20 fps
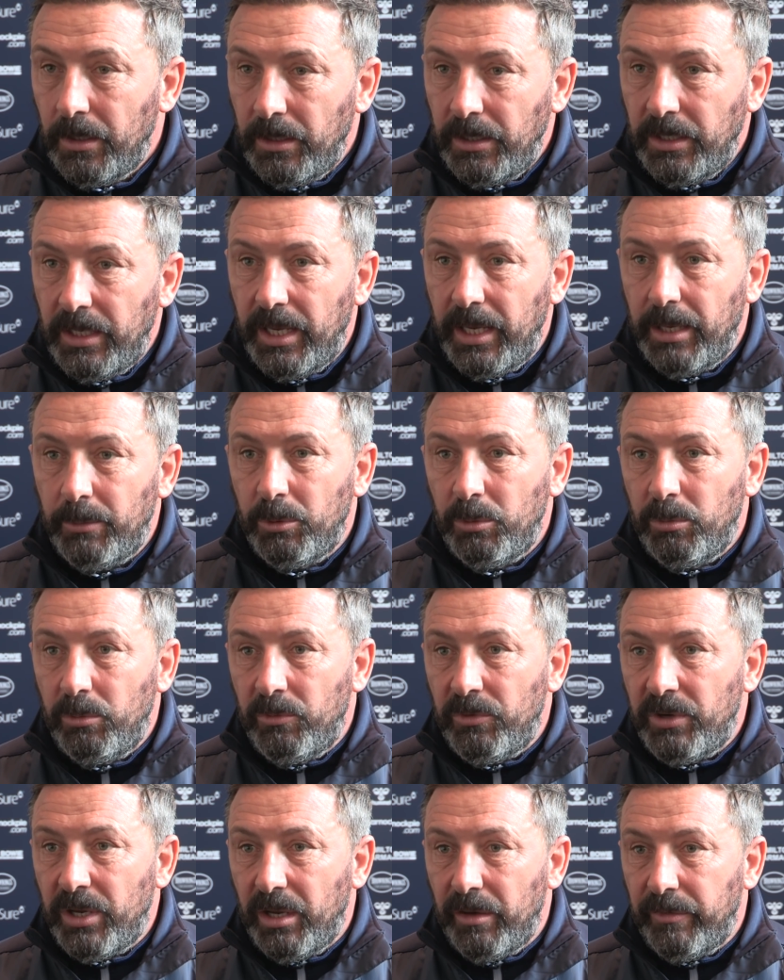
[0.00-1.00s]
Yeah, well,
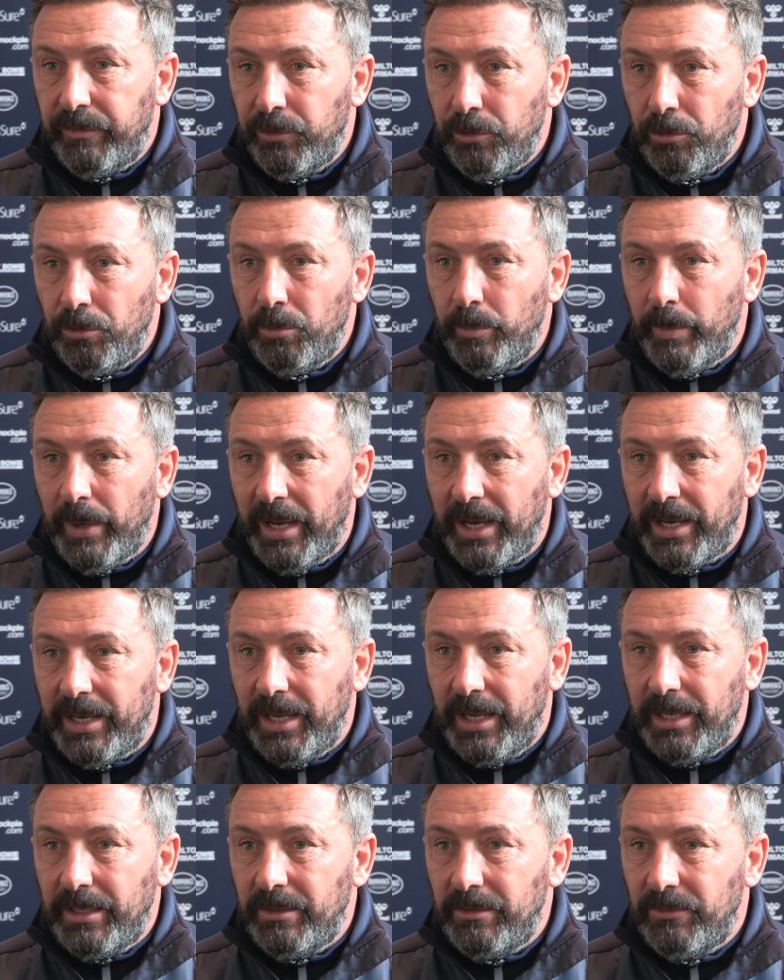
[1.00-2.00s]
we've got a few
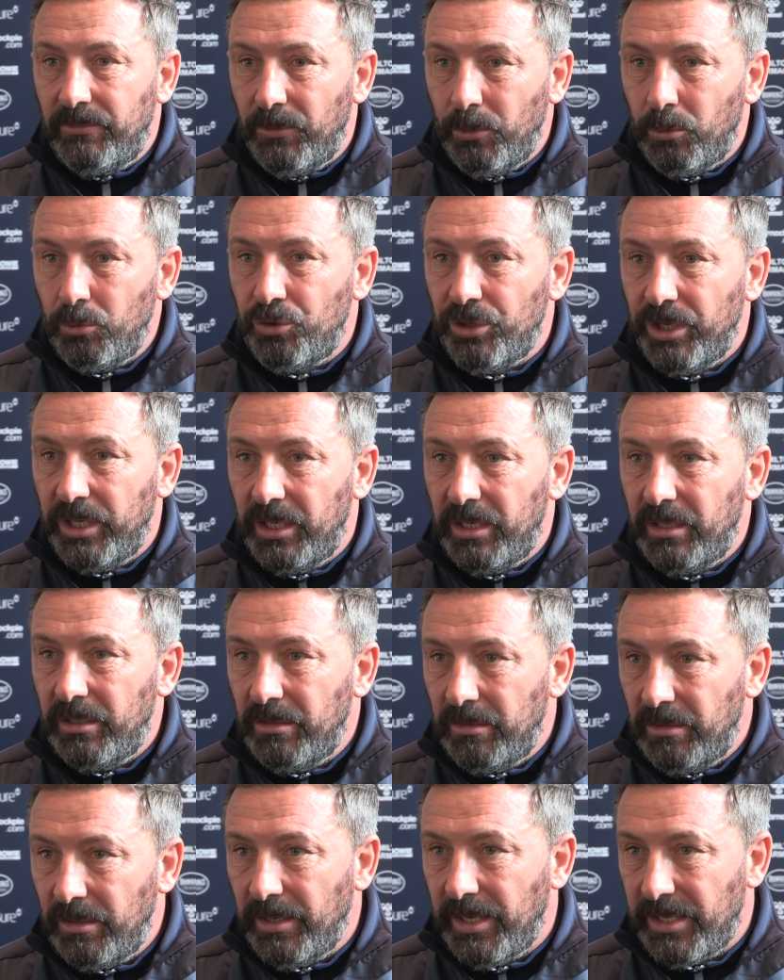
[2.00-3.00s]
back in full
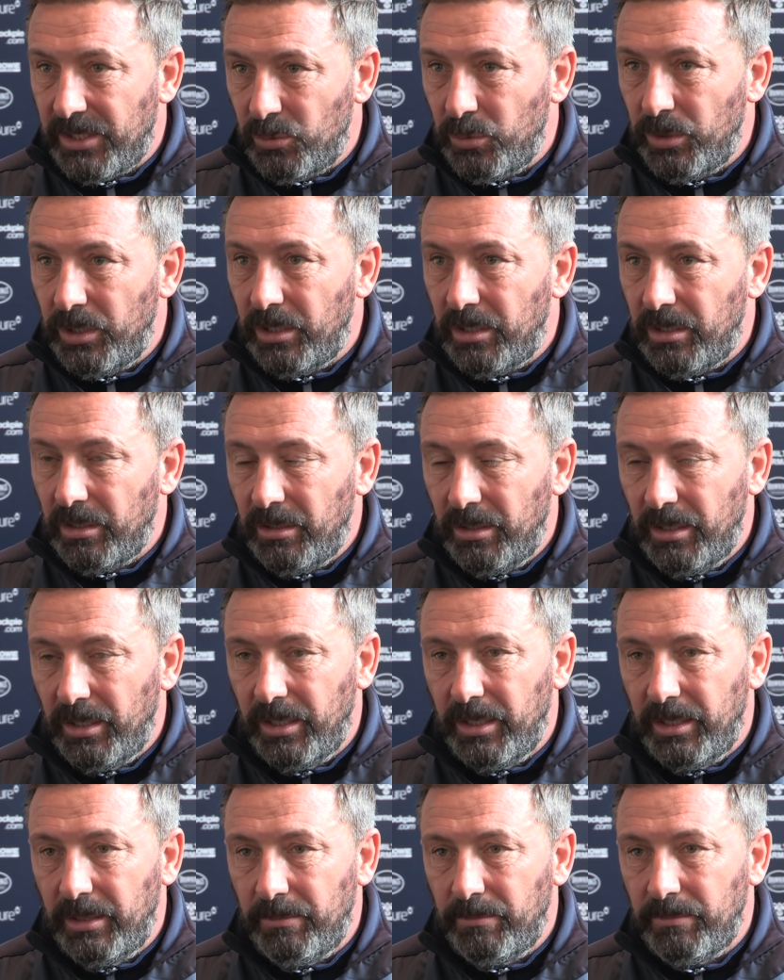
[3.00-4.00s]
training this week.
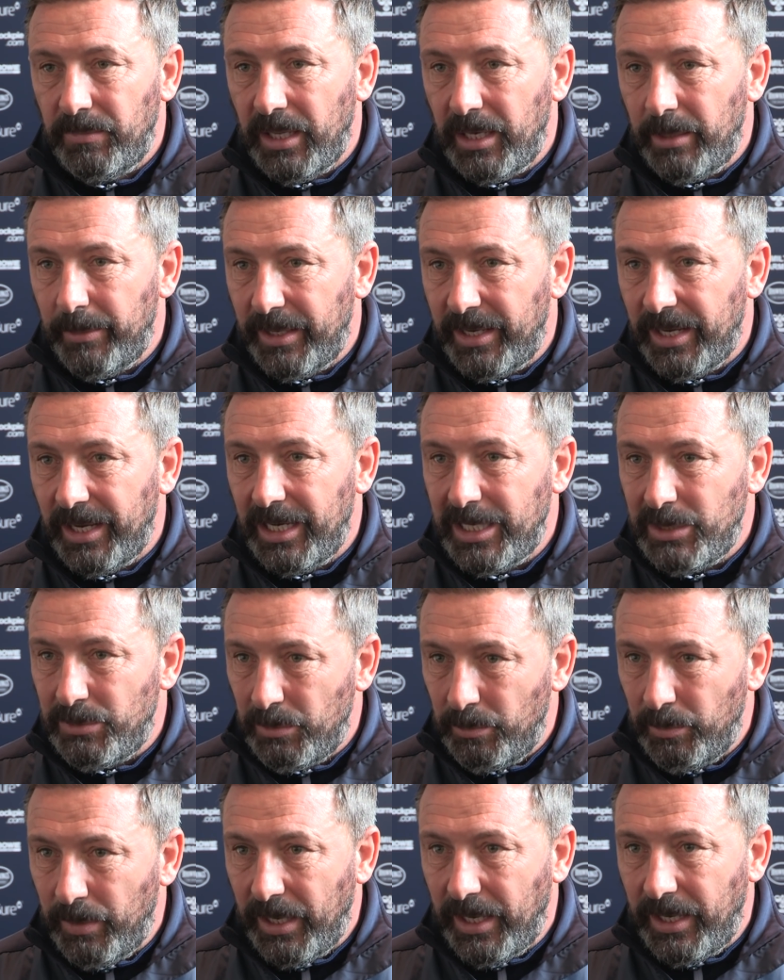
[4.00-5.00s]
Danny Mackay's
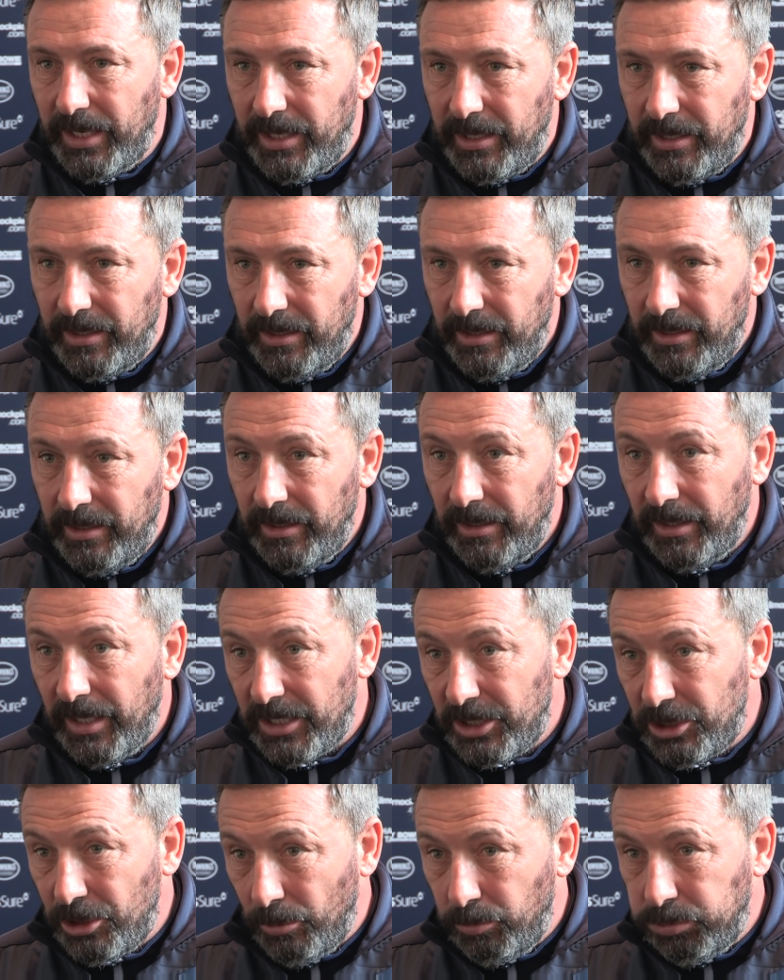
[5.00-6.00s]
been back
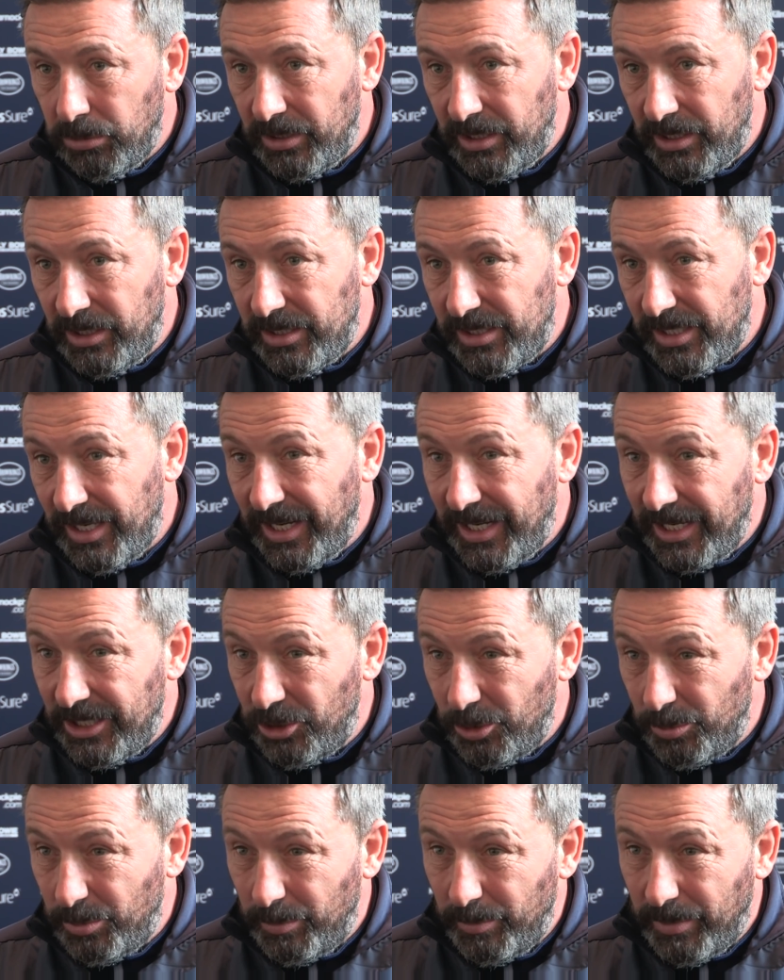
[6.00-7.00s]
last couple of days.
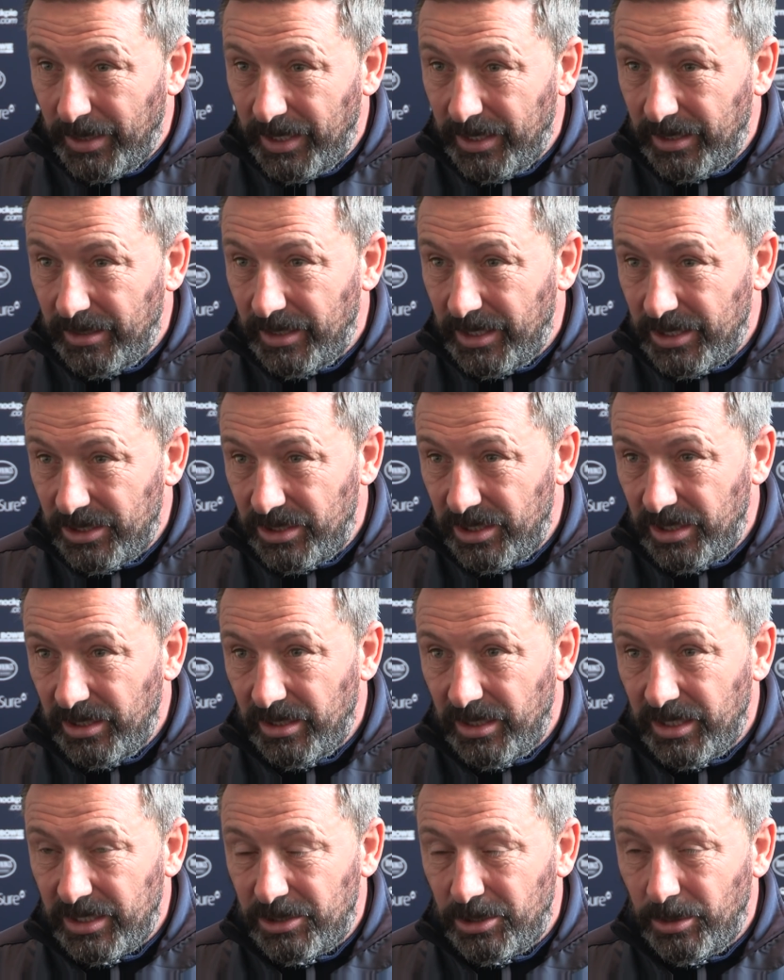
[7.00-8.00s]
Ash has been back. Ash
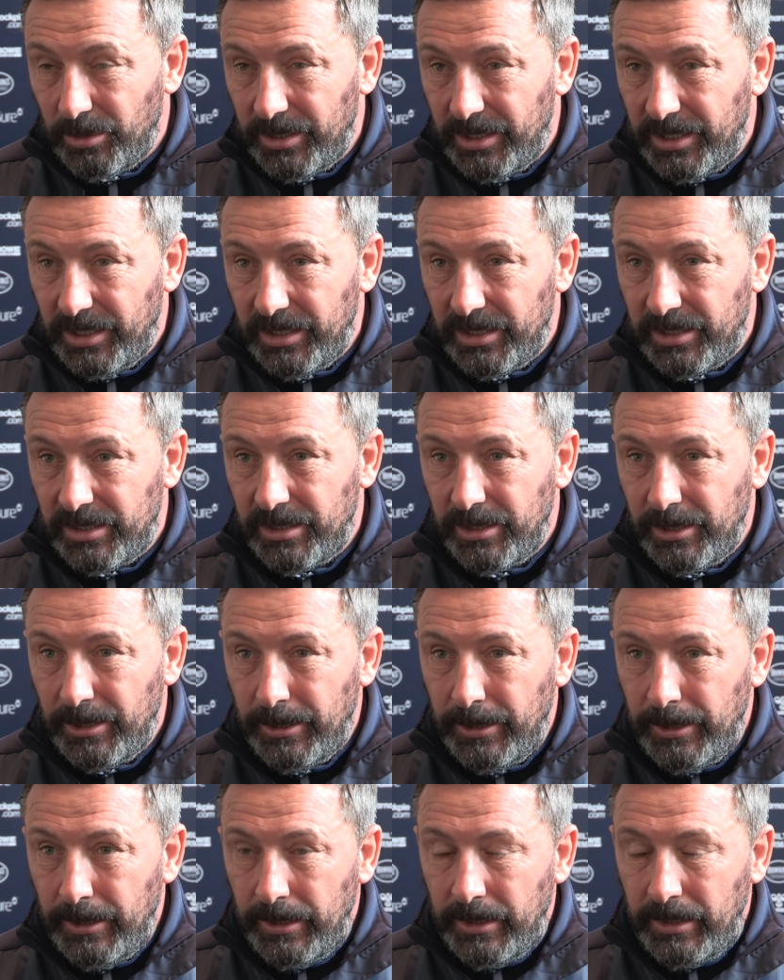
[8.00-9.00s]
Taylor last couple of days.
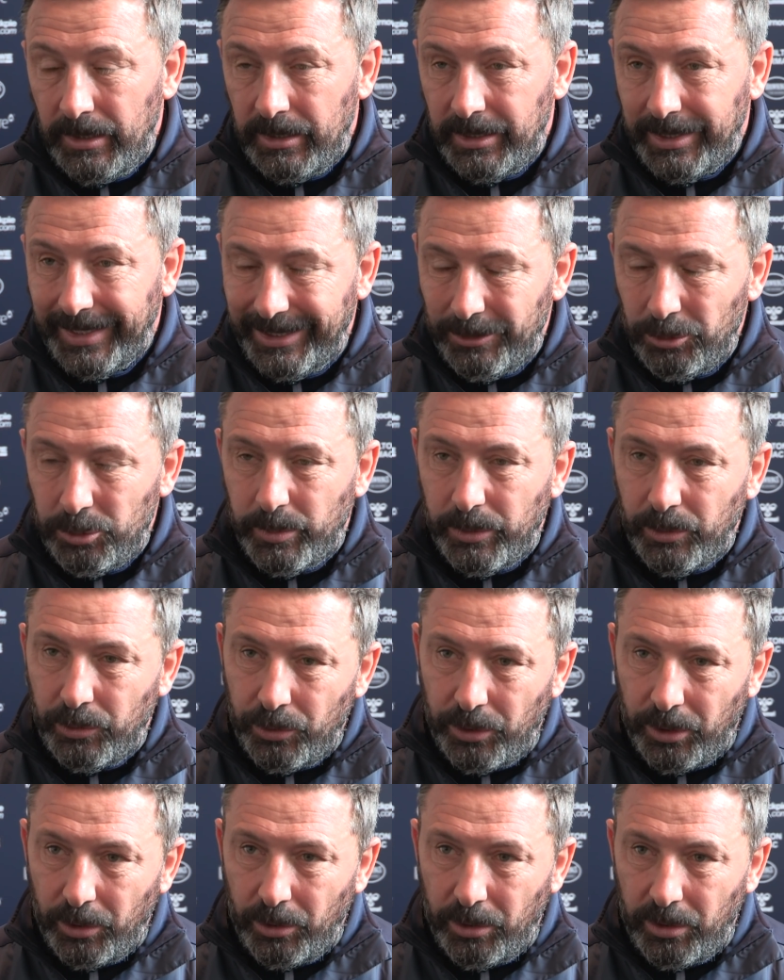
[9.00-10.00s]
Kyle's been
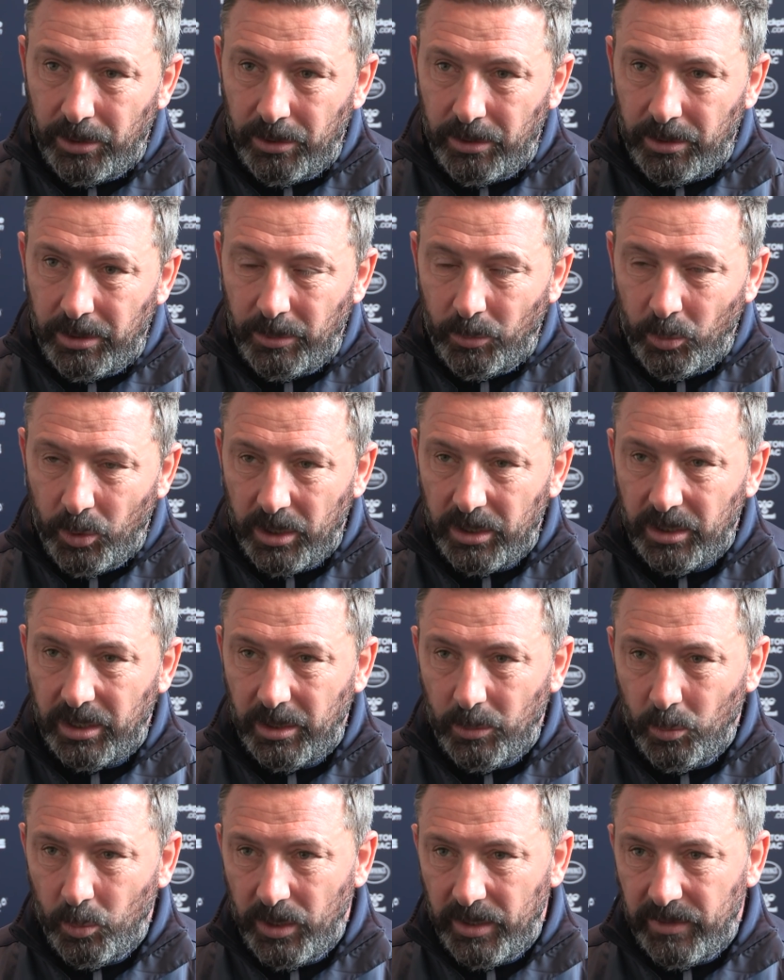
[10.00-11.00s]
doing a lot of
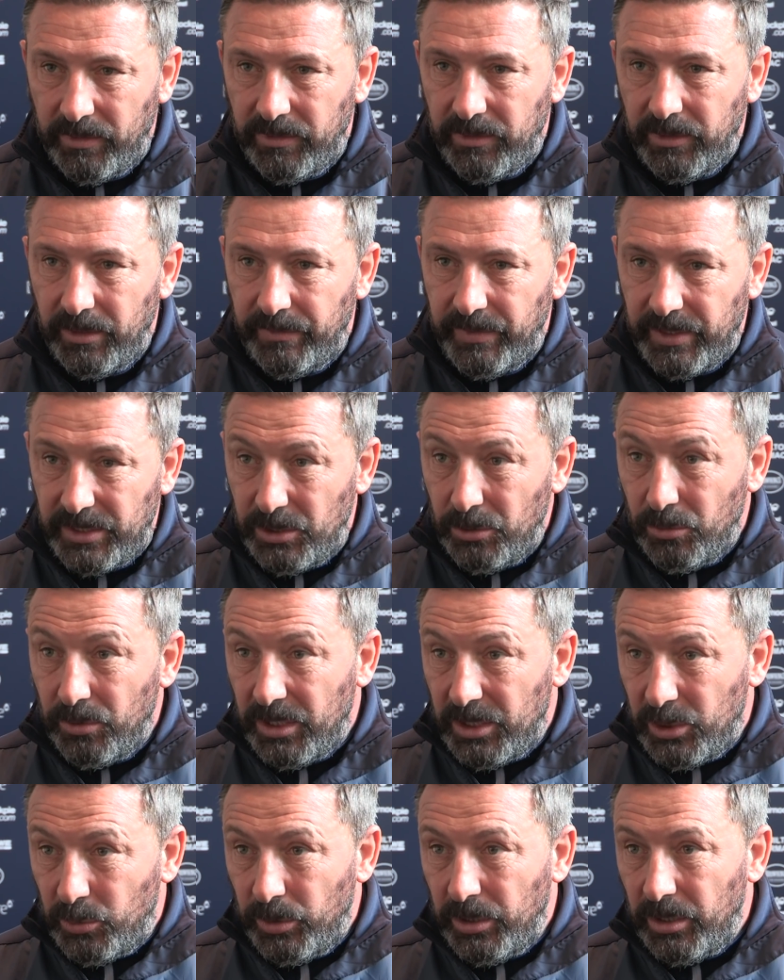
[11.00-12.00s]
work with the physio
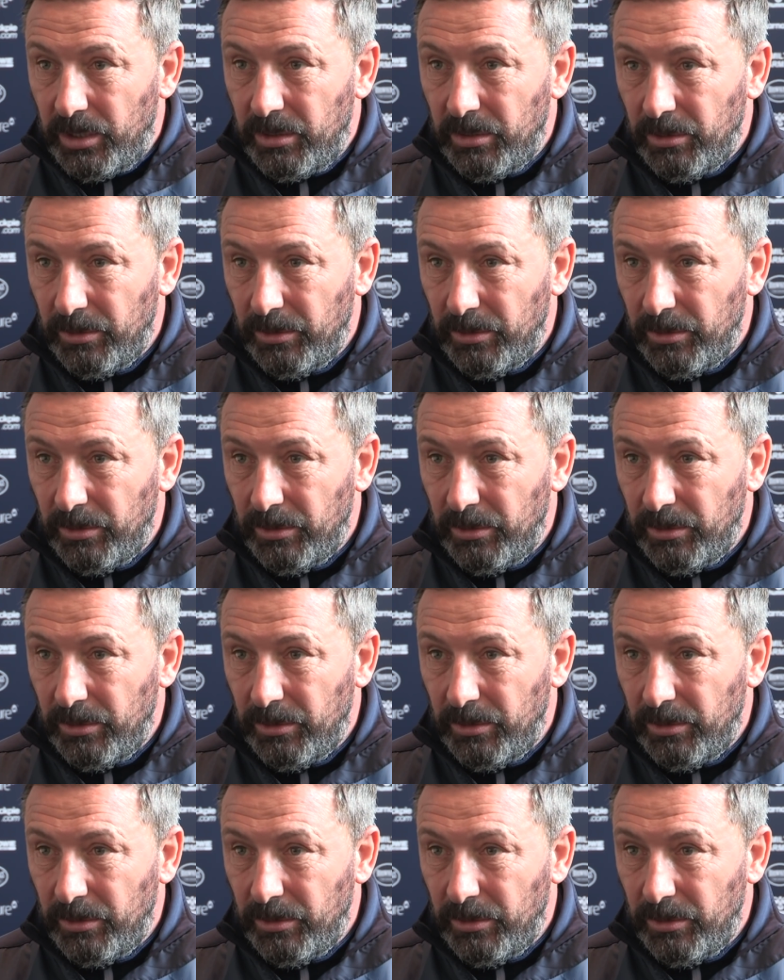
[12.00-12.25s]
this week.